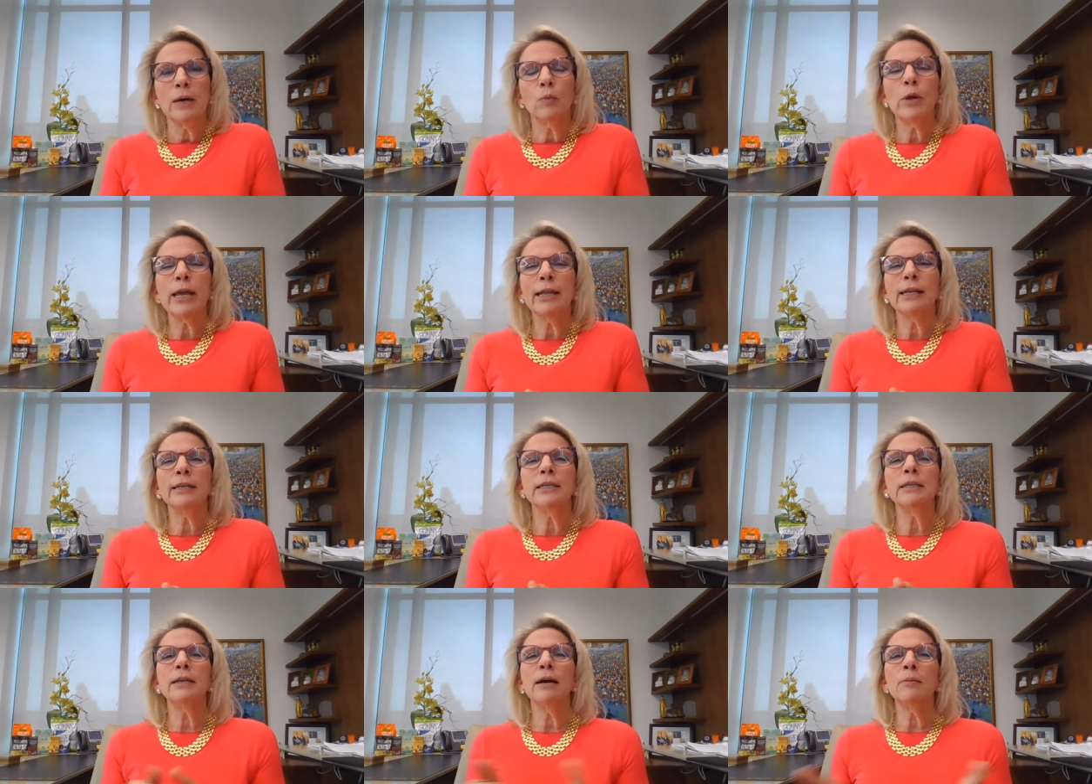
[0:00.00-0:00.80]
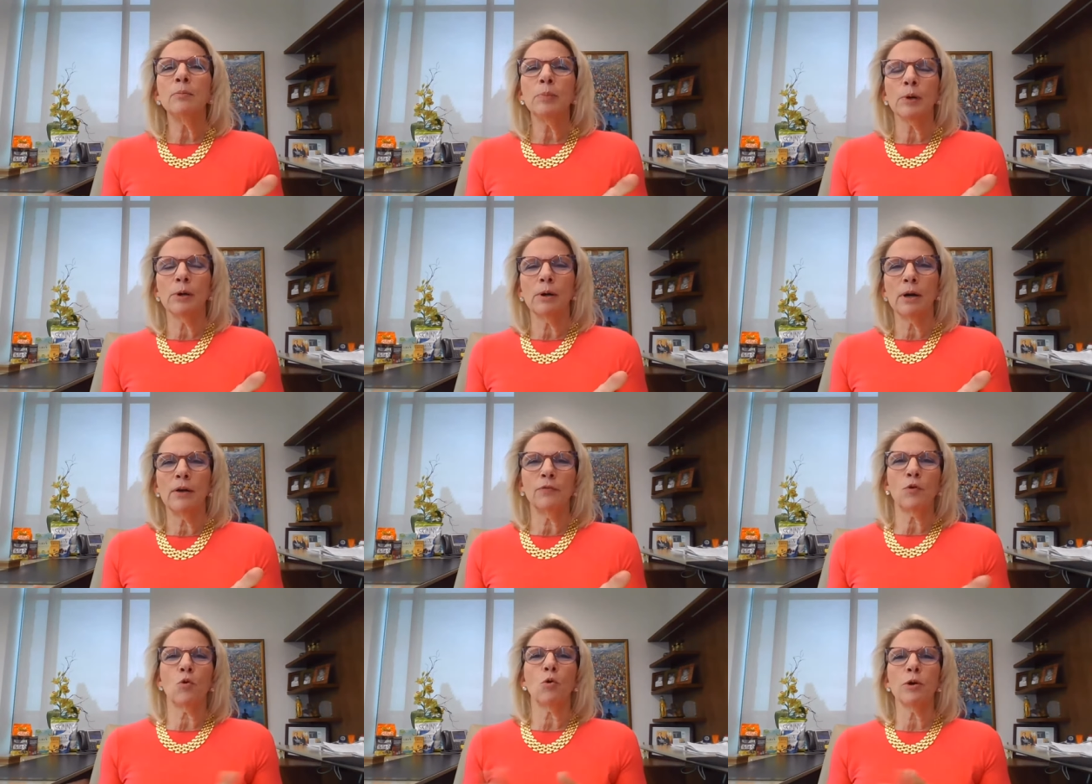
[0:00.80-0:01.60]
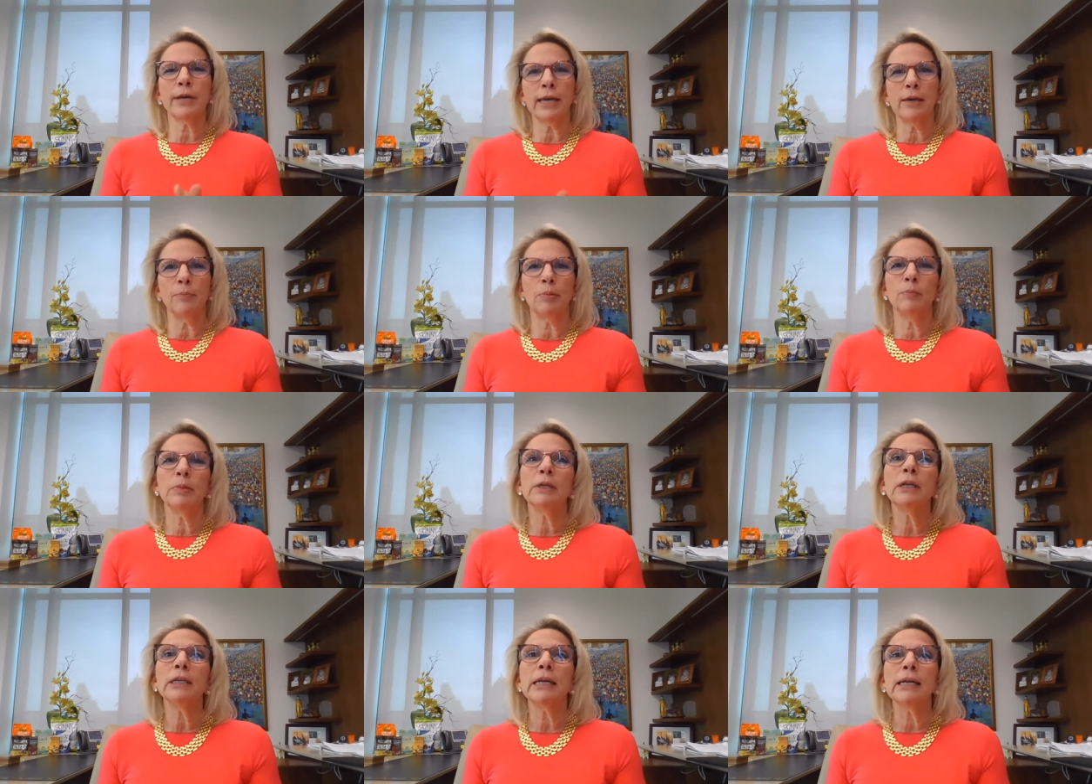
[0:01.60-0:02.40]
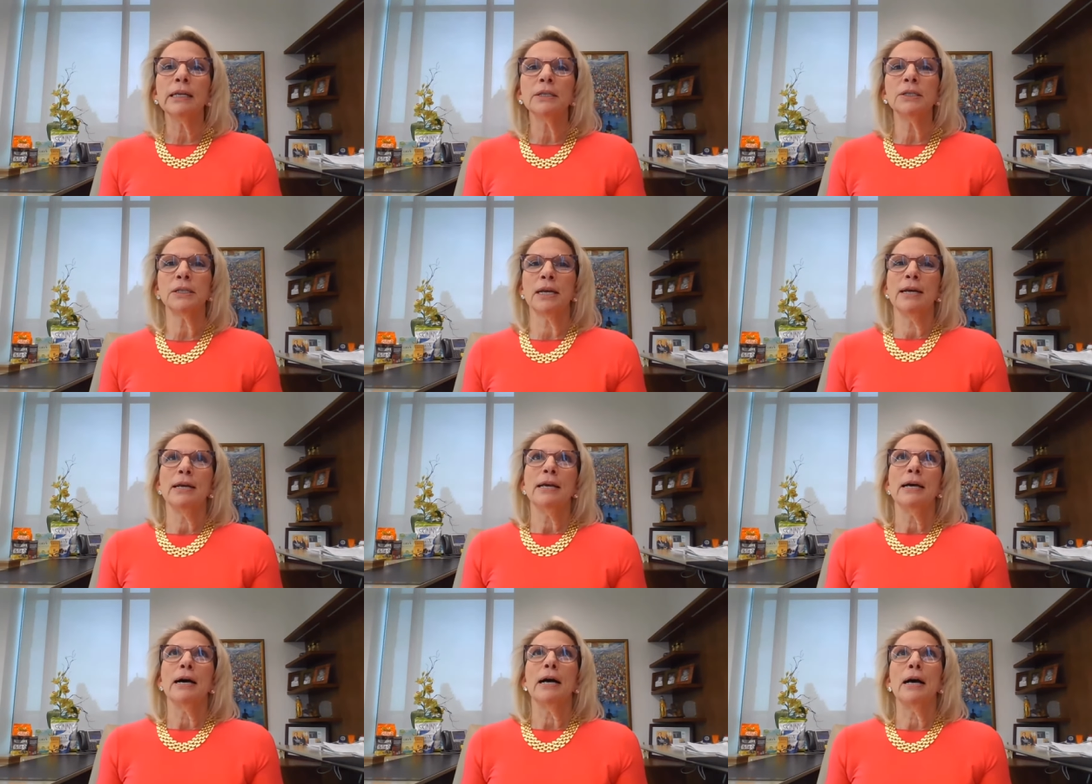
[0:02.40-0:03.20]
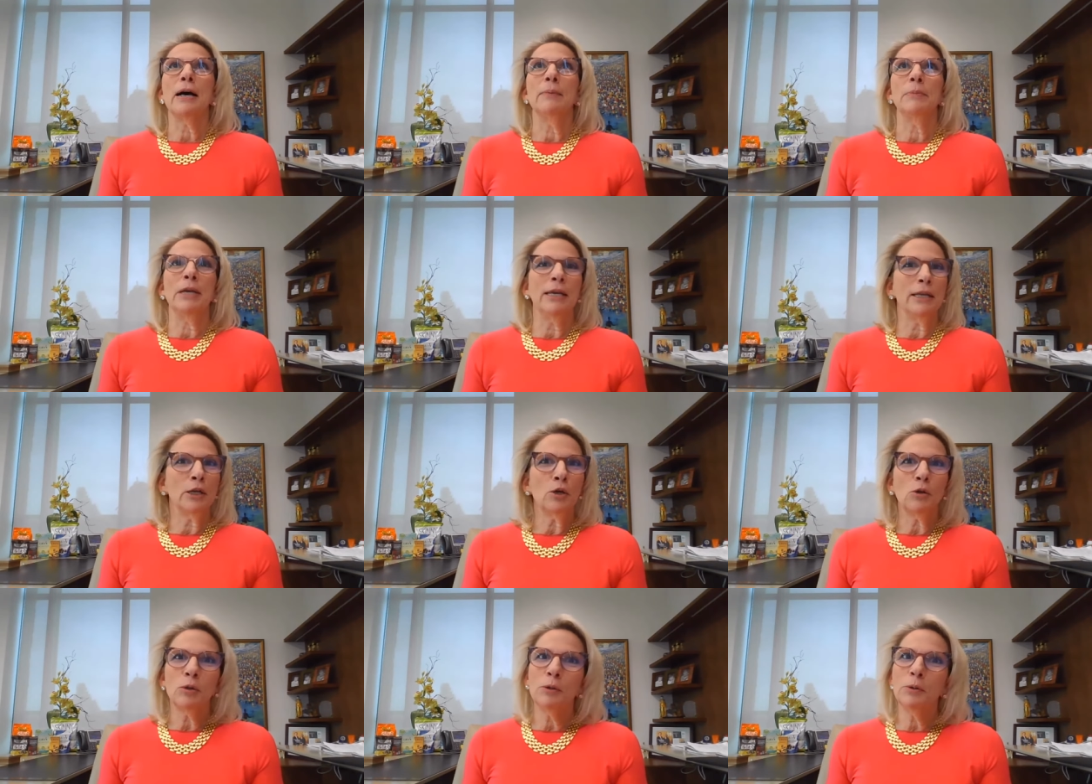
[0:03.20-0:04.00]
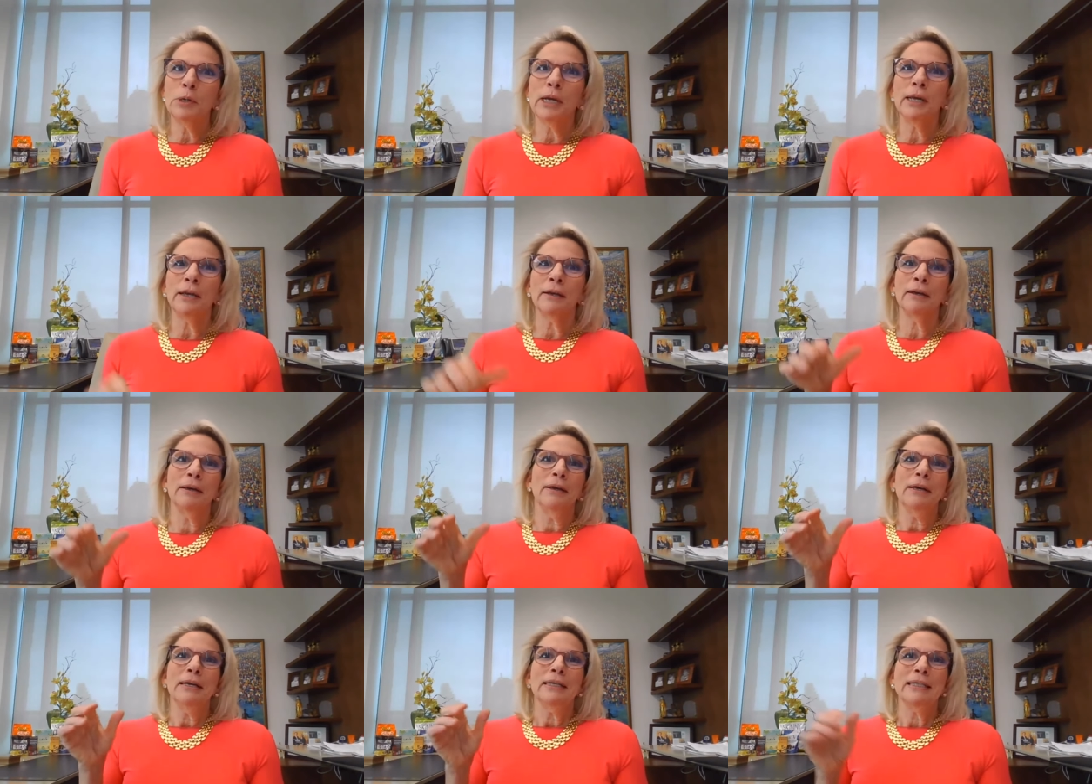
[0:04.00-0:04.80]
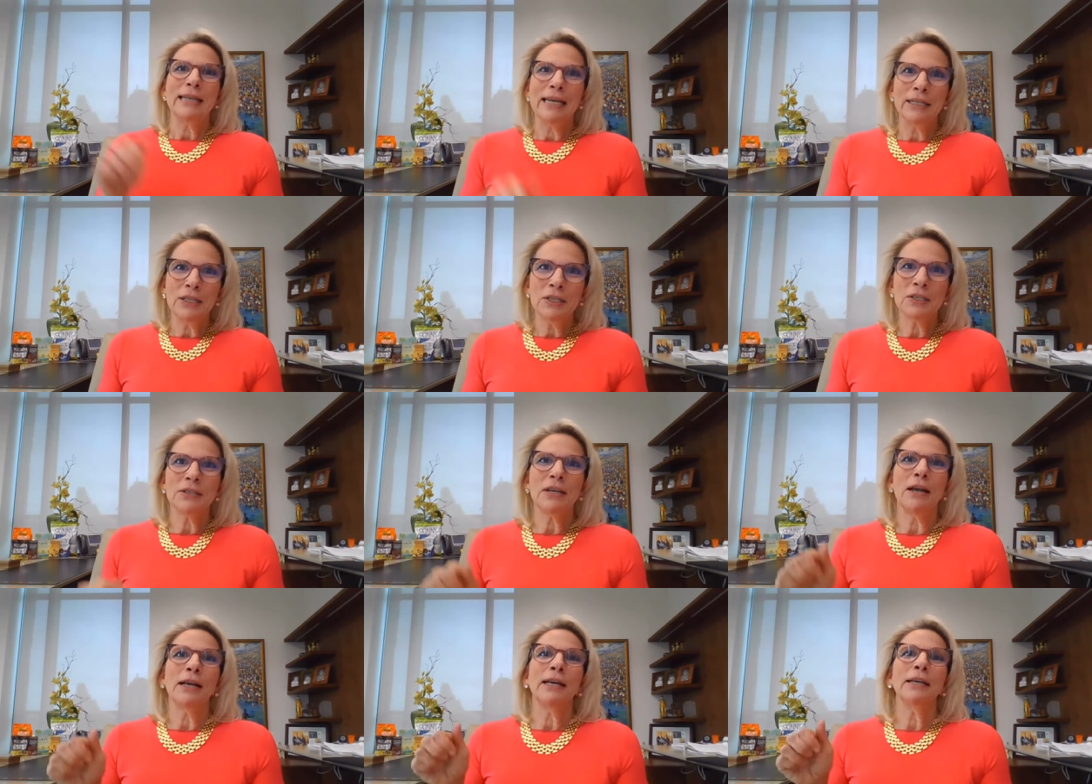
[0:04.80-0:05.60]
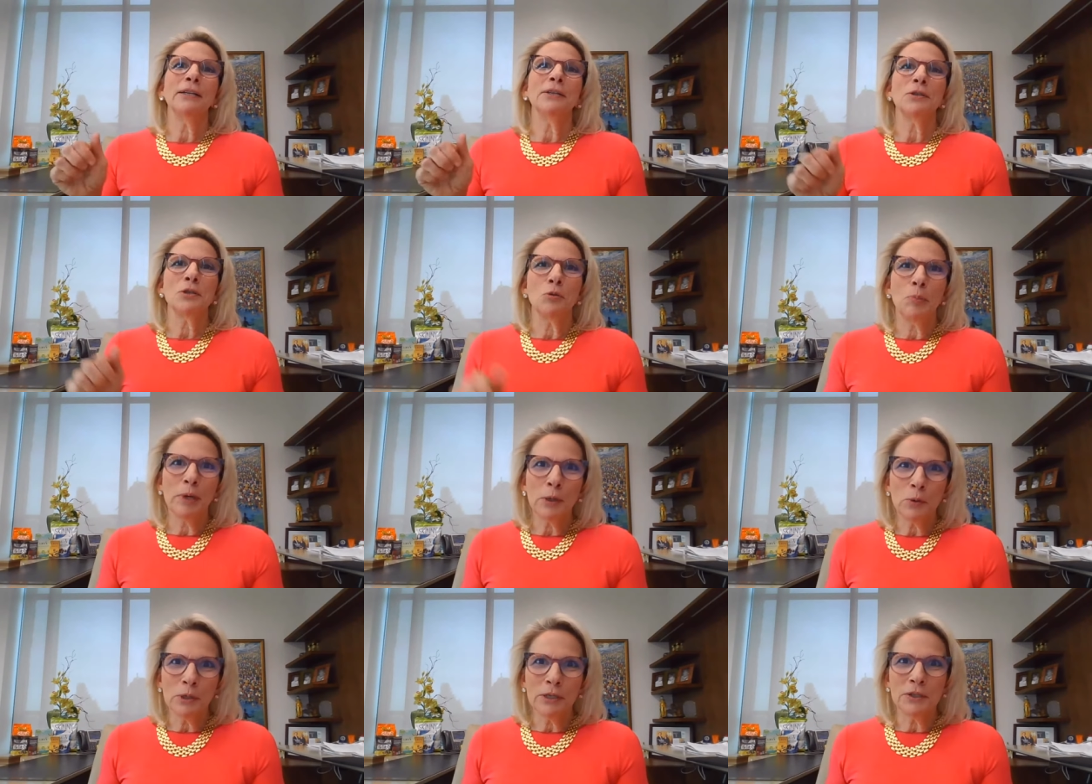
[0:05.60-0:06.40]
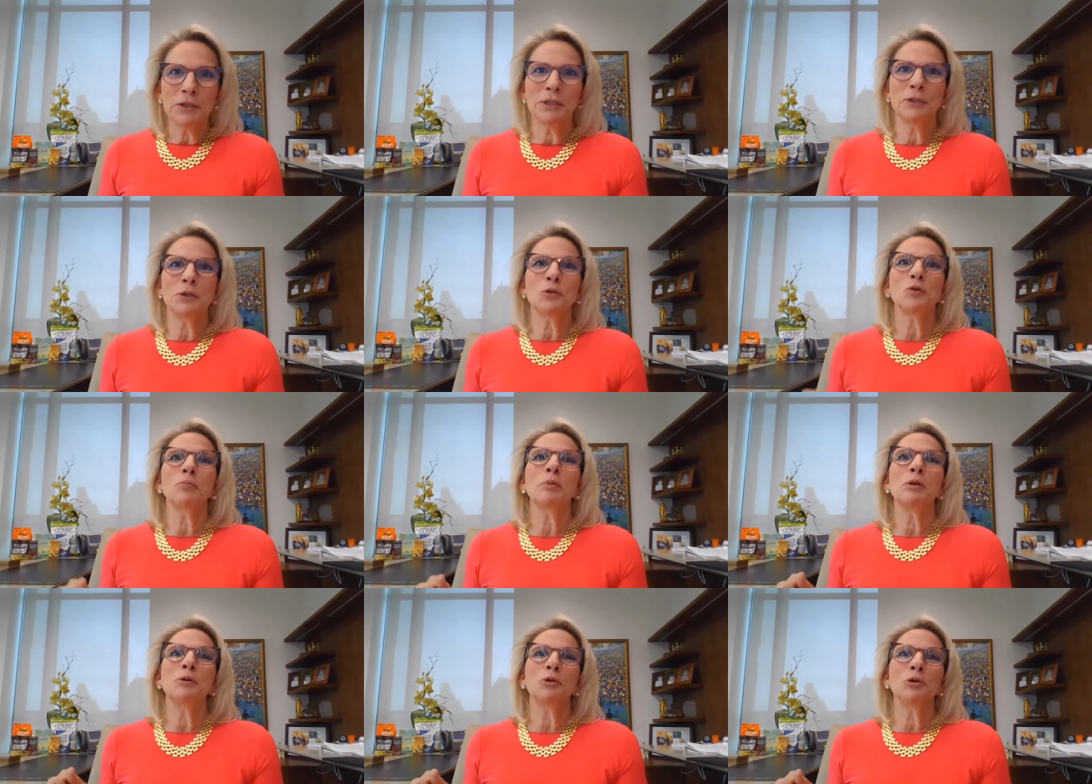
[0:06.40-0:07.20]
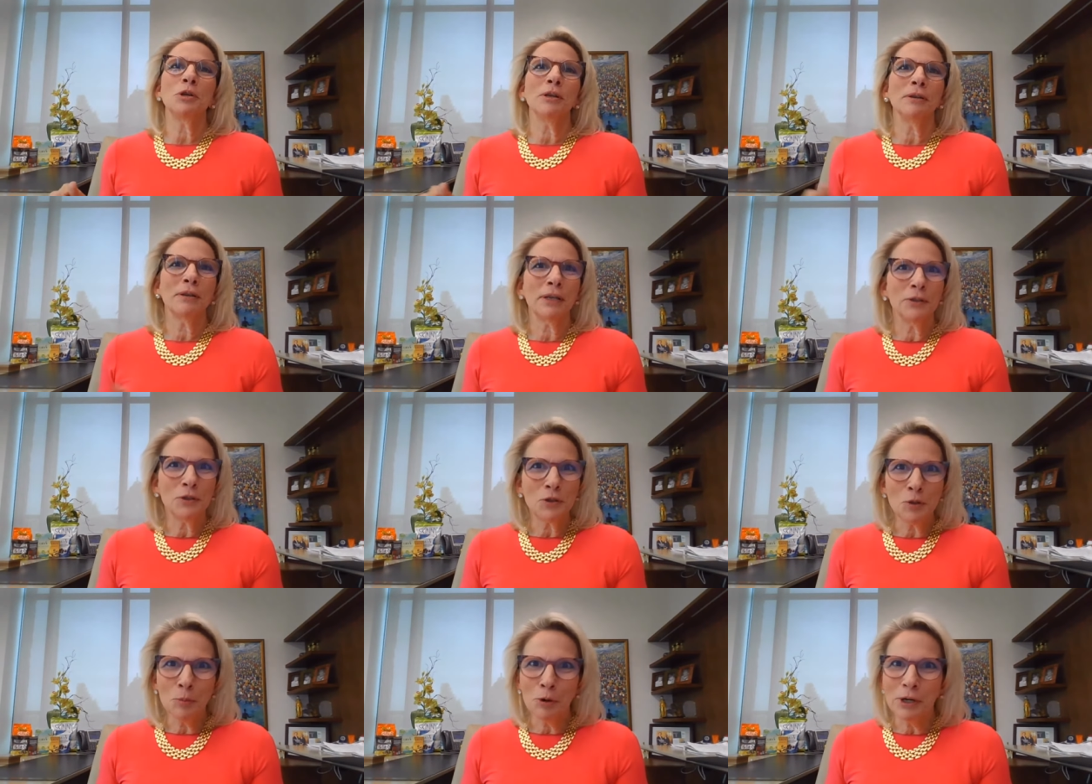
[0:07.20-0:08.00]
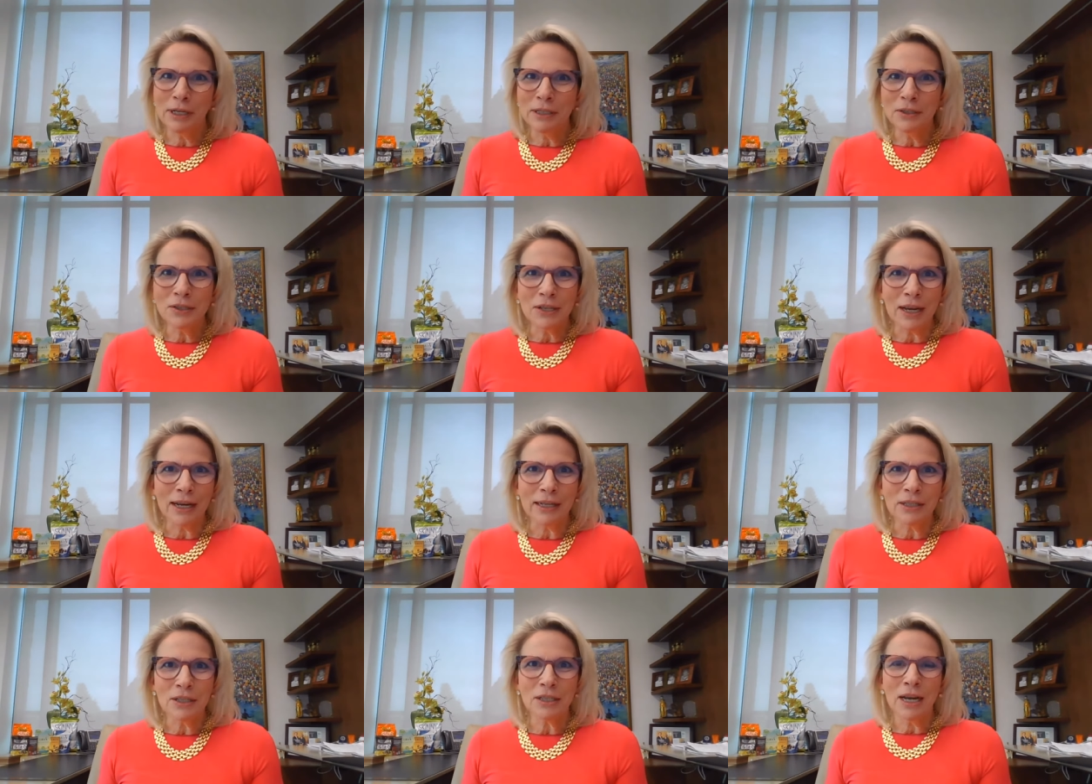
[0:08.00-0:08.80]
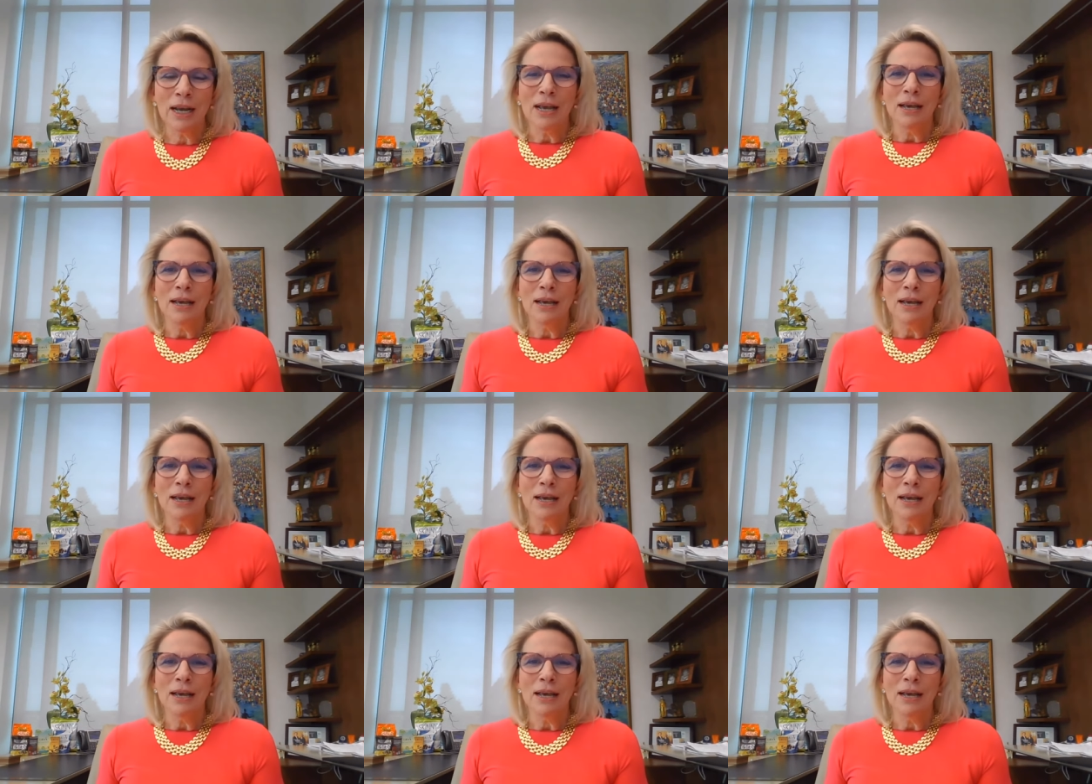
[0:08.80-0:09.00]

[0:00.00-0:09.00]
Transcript: We had a number of core capabilities, um, including taste science, ubiquitous distribution, consumer insights